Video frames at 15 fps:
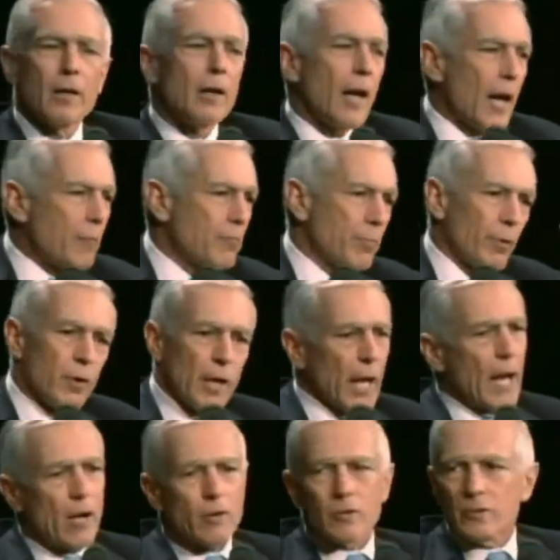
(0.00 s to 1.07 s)
and pull
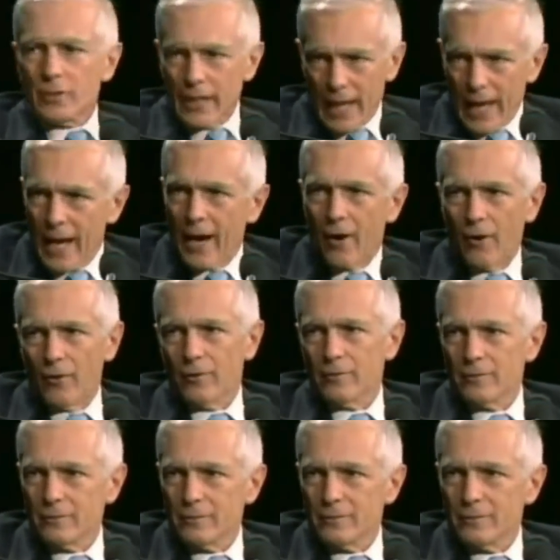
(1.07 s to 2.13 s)
out now.
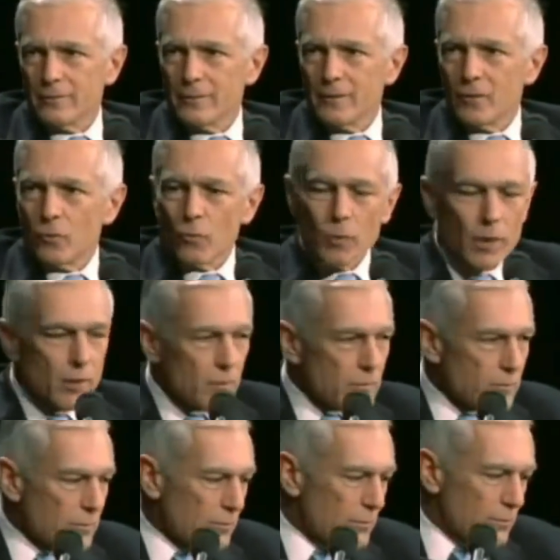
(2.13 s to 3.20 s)

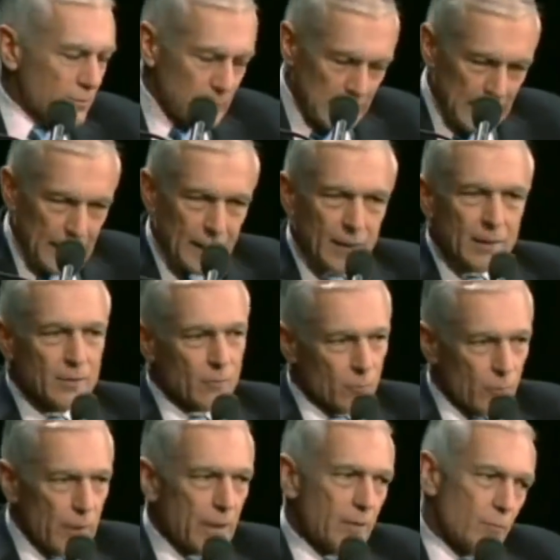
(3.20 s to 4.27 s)
Well, yeah,
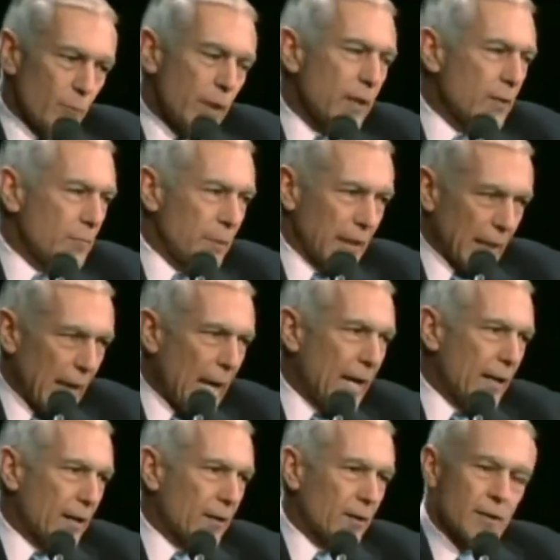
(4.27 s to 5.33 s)
we could
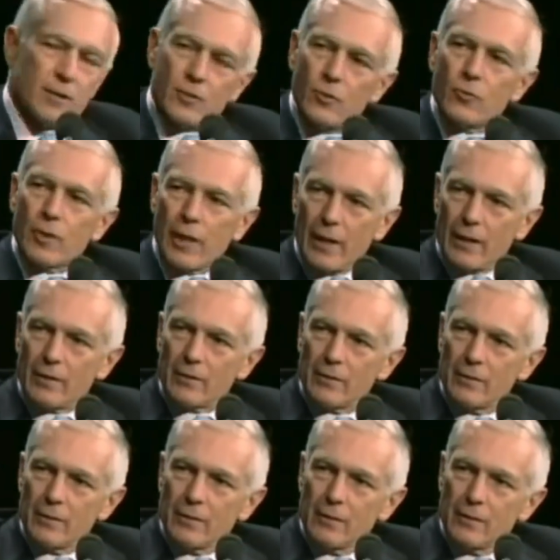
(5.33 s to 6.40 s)
mechanically do that.
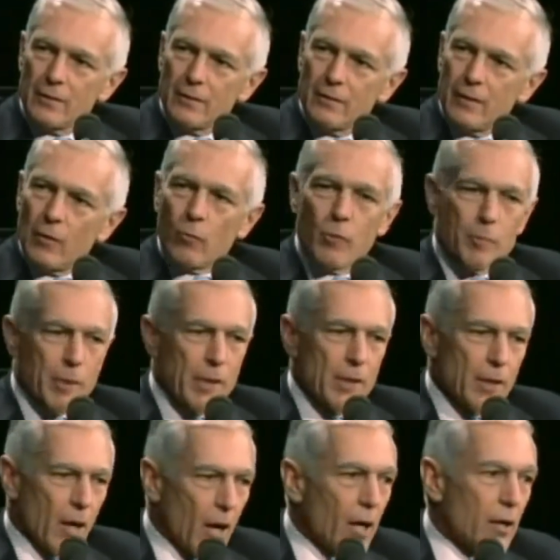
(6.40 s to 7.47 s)
It would be
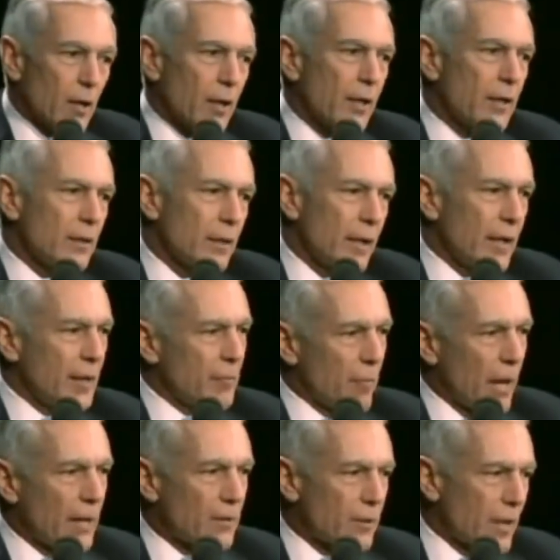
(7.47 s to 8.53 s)
ugly, and it
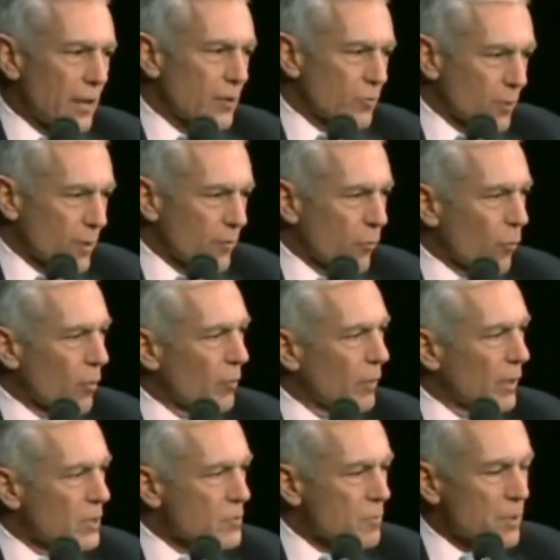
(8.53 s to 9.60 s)
might take 3 or 4
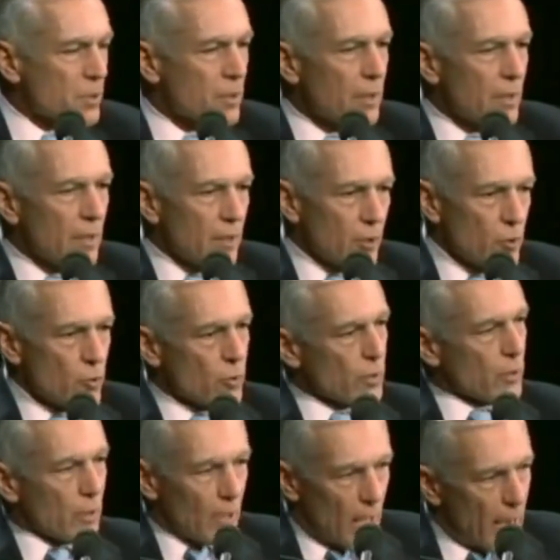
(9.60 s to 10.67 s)
months, but you could
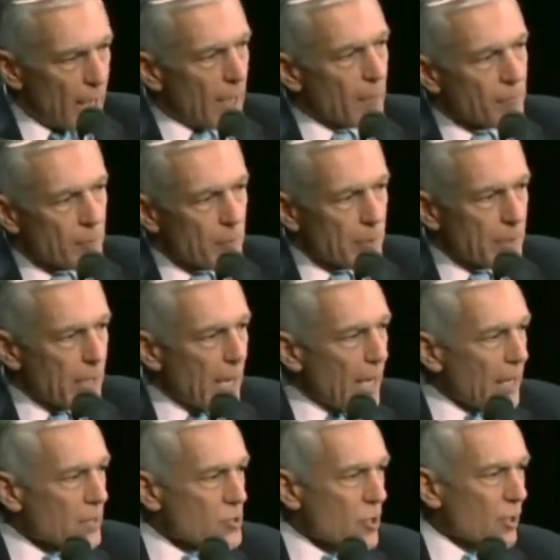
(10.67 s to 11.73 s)
line up the
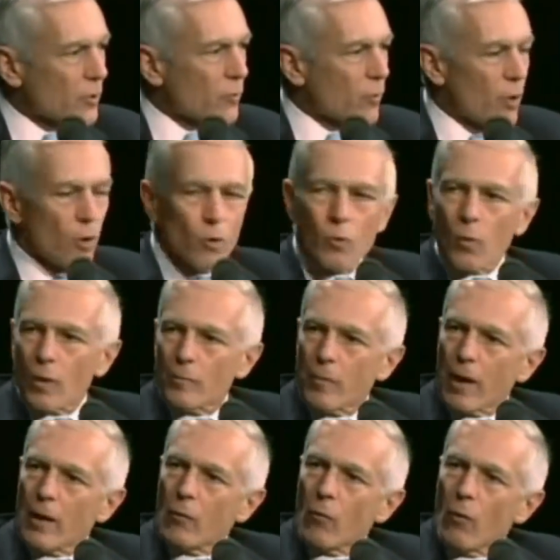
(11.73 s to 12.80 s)
battalions on the road one
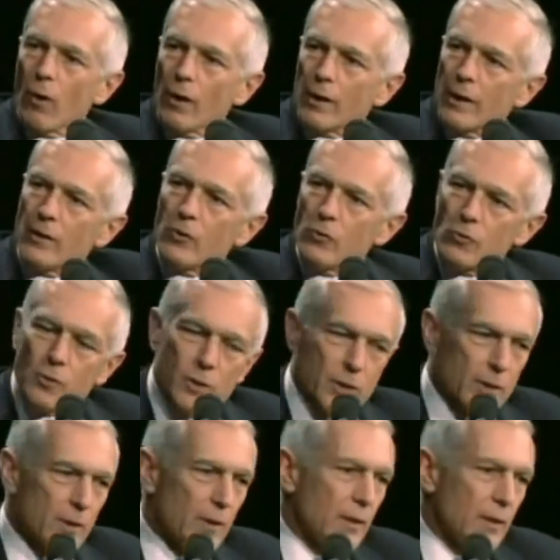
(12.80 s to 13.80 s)
by one, and you could